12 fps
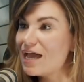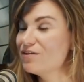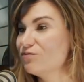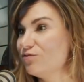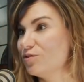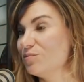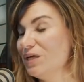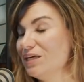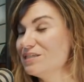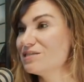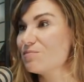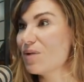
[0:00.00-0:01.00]
And for me
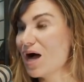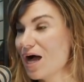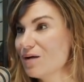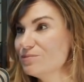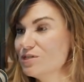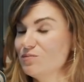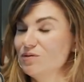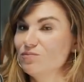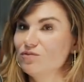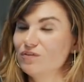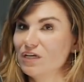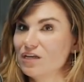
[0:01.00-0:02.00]
as a mom to be
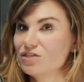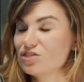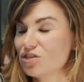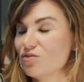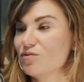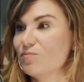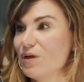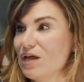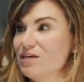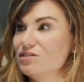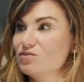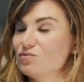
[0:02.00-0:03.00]
moving at a slower
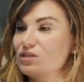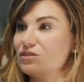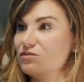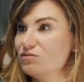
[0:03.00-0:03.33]
pace with